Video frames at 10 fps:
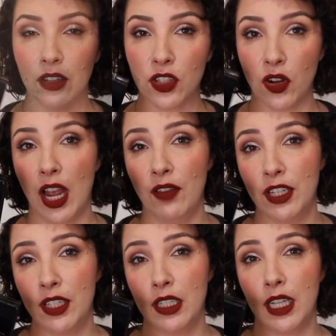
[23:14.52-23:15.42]
So after
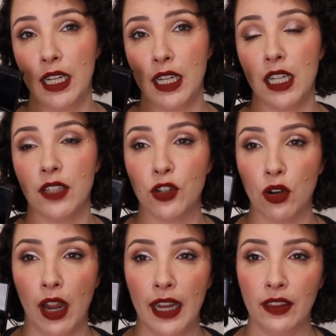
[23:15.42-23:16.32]
16 days of
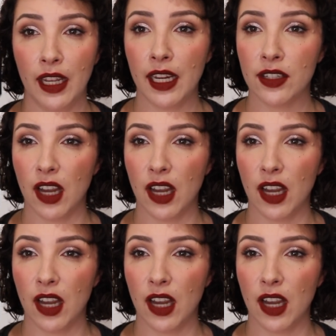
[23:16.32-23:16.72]
trying these,